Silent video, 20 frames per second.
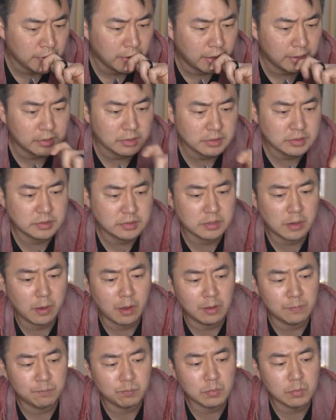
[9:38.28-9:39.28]
I guess
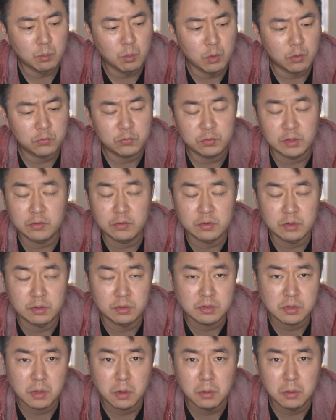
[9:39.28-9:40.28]
more flavored on
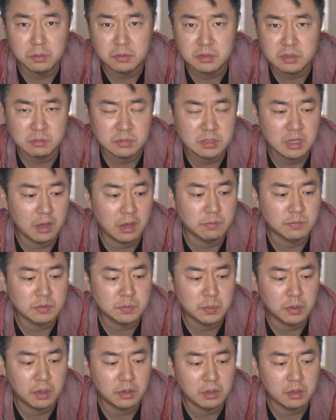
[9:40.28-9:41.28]
its own sometimes,
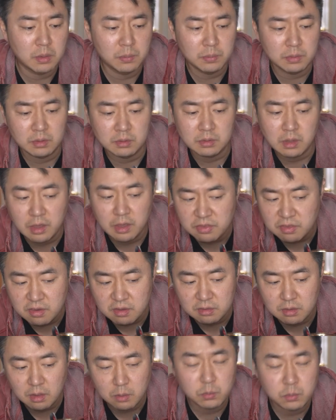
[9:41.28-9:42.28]
but I mean, I
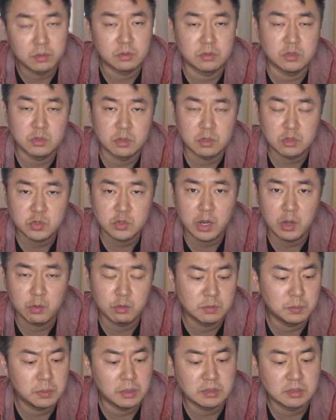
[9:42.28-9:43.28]
think they want you to try it
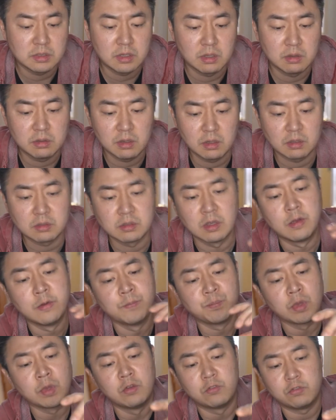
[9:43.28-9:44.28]
with pizza and things.
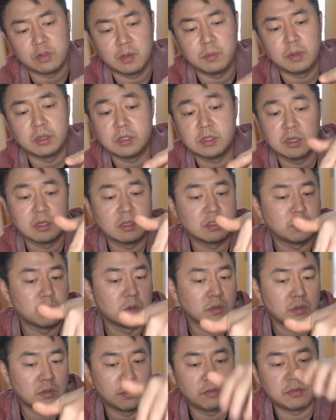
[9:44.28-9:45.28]
Fly by Jing is the
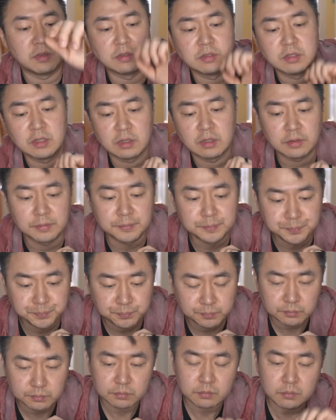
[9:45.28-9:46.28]
most authentic.
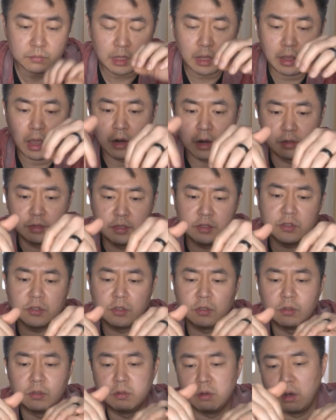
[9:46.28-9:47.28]
Out these
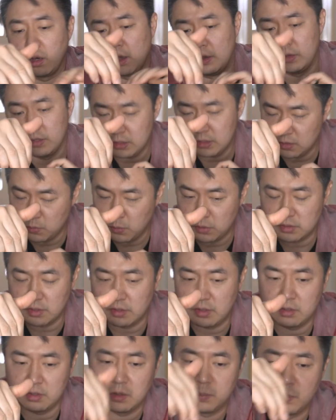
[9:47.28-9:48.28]
two, okay, this is the most
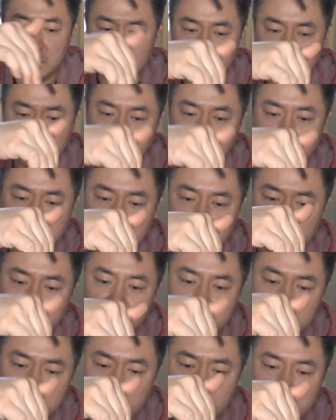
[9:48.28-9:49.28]
authentic, but this has
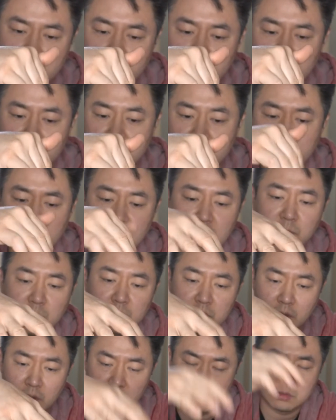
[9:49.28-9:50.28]
retains authenticity,
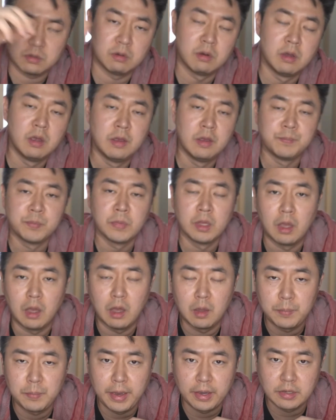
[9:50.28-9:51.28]
but also
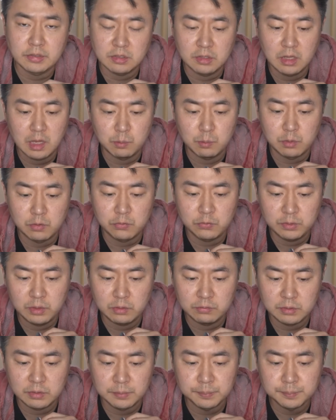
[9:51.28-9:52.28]
uh, packs a lot more
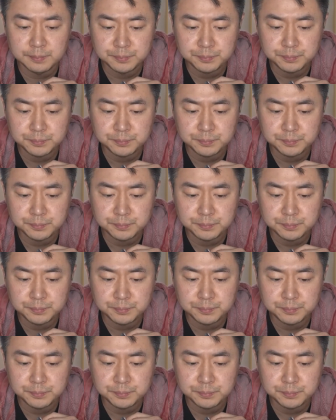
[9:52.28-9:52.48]
flavor.